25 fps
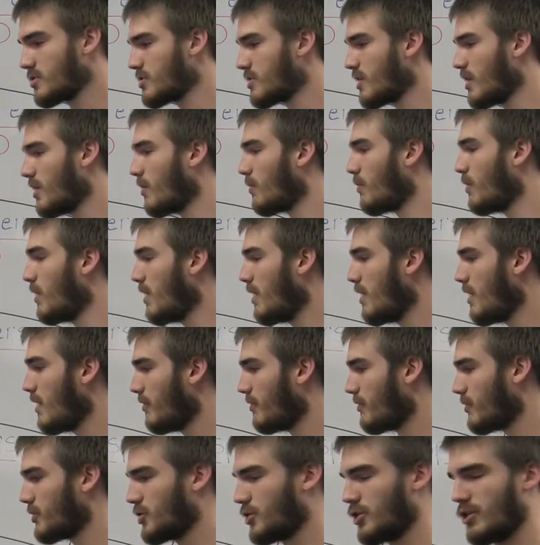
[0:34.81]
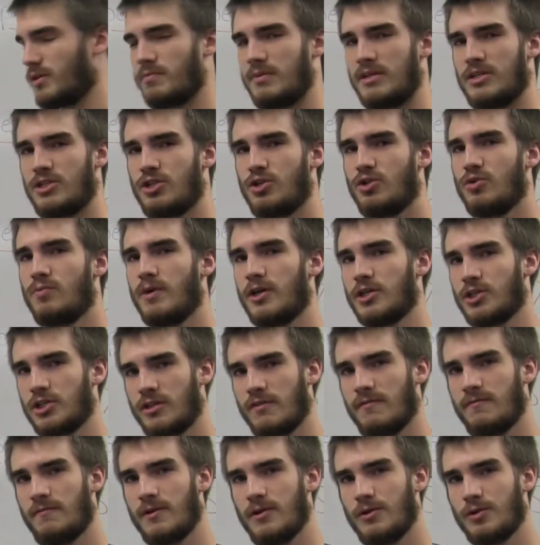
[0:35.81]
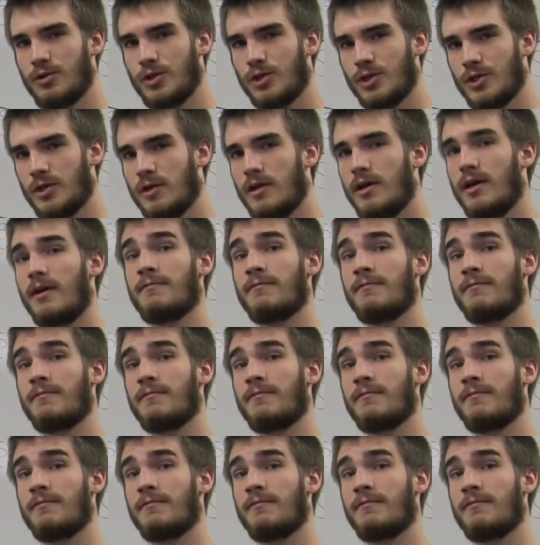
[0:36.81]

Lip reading: So there shouldn't be too much confusion.